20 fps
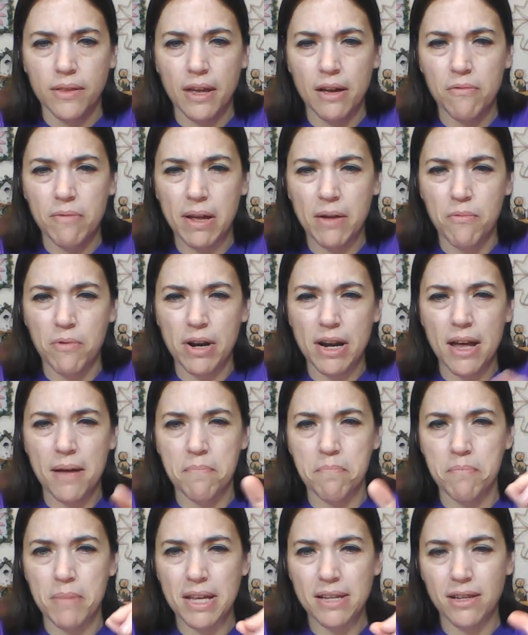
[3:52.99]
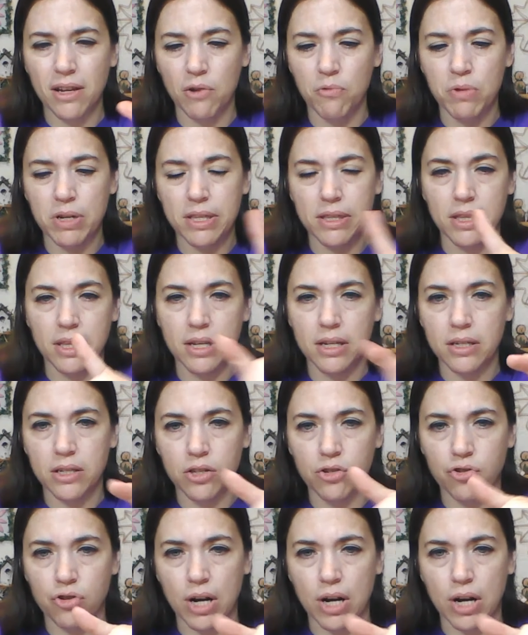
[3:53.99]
That way we're not messing with this,